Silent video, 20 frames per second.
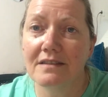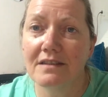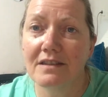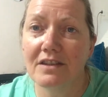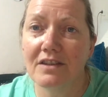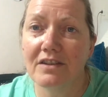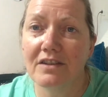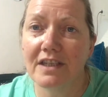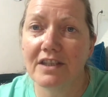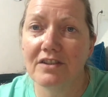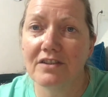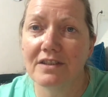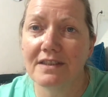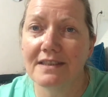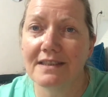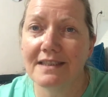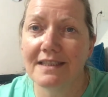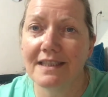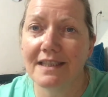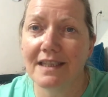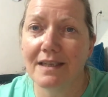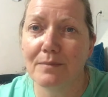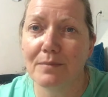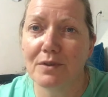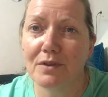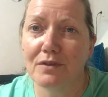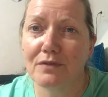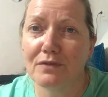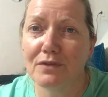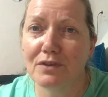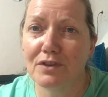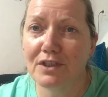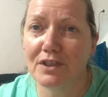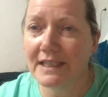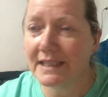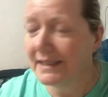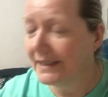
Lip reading: All right, you can see that beautiful sheen